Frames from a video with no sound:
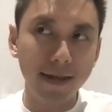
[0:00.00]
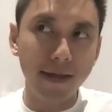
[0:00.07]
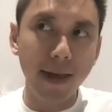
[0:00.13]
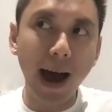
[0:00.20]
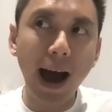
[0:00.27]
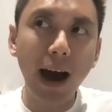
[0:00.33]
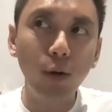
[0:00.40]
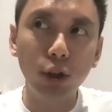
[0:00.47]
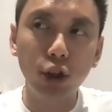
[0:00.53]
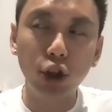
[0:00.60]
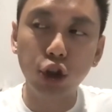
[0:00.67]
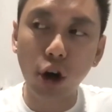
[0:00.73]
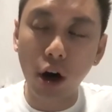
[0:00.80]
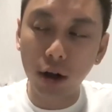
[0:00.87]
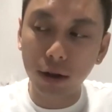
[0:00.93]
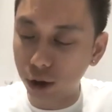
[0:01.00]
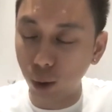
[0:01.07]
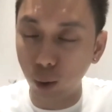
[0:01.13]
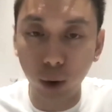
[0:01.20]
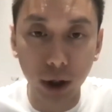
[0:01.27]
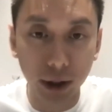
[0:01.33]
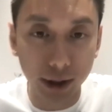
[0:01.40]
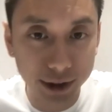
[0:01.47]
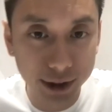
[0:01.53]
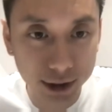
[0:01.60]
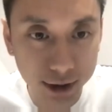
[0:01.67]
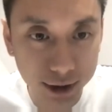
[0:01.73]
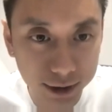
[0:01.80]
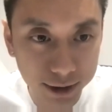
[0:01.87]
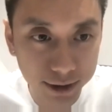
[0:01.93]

now it's not the words.